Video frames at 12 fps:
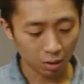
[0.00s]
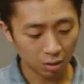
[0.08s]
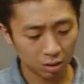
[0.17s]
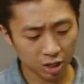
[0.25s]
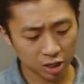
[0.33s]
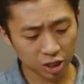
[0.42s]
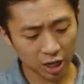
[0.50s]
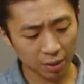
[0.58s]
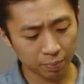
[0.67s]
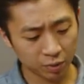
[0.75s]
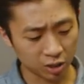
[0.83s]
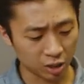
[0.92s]
they're
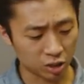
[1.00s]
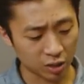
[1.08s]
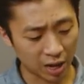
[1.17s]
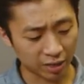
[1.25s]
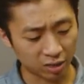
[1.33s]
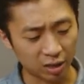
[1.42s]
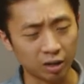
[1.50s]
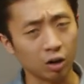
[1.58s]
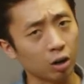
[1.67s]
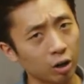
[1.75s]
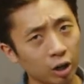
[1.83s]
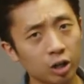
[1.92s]
shaped such that
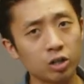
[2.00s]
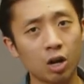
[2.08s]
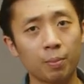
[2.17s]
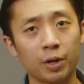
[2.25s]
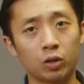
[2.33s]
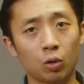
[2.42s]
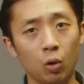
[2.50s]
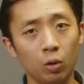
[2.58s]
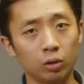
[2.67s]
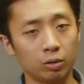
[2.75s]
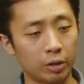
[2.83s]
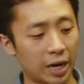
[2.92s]
they're ergonomic to
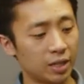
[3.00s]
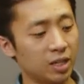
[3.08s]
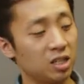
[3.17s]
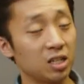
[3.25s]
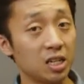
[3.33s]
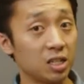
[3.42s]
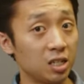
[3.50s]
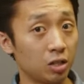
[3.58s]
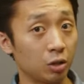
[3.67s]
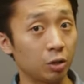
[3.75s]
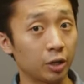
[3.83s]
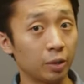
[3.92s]
hold, right? It's easy
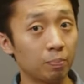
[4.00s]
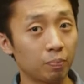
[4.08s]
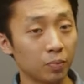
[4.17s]
to grip,